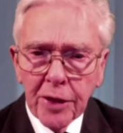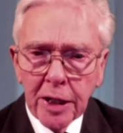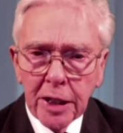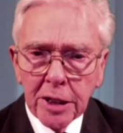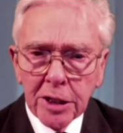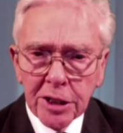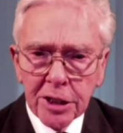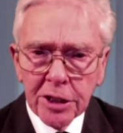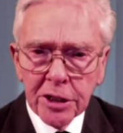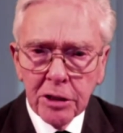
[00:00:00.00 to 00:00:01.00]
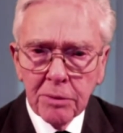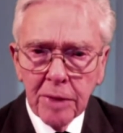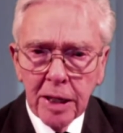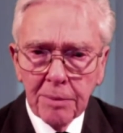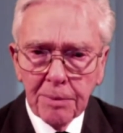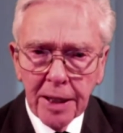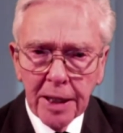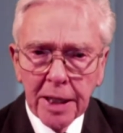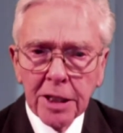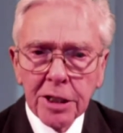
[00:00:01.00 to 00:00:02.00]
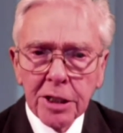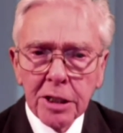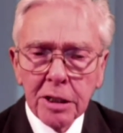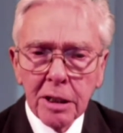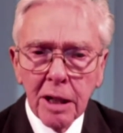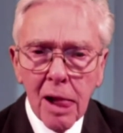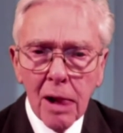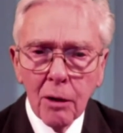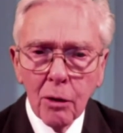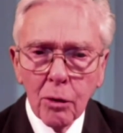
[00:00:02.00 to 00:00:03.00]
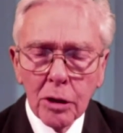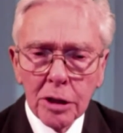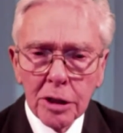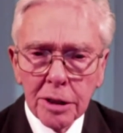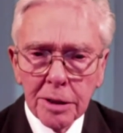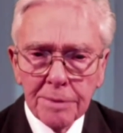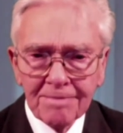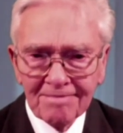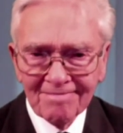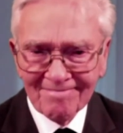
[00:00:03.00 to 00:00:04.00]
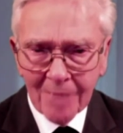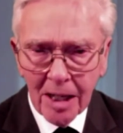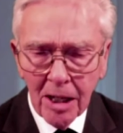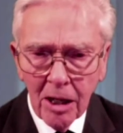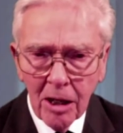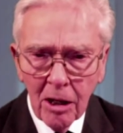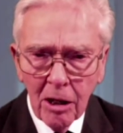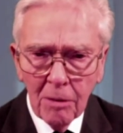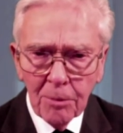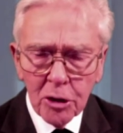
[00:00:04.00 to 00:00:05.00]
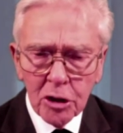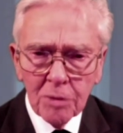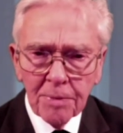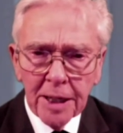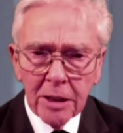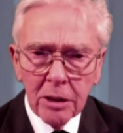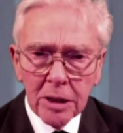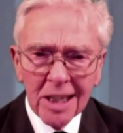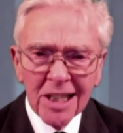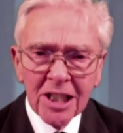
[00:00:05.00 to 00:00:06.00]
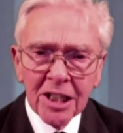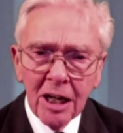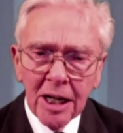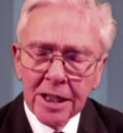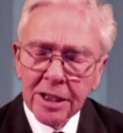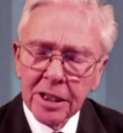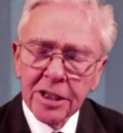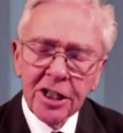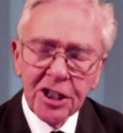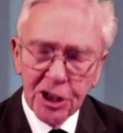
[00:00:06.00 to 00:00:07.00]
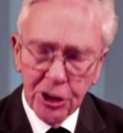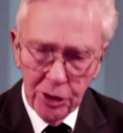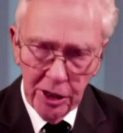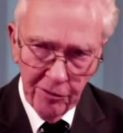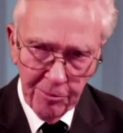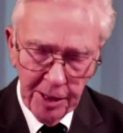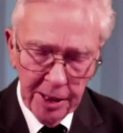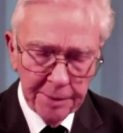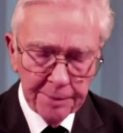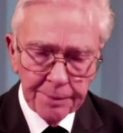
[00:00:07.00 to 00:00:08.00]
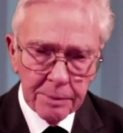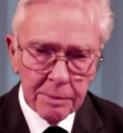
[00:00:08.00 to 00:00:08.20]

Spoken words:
the system in place was possibly not as tight as it should have been.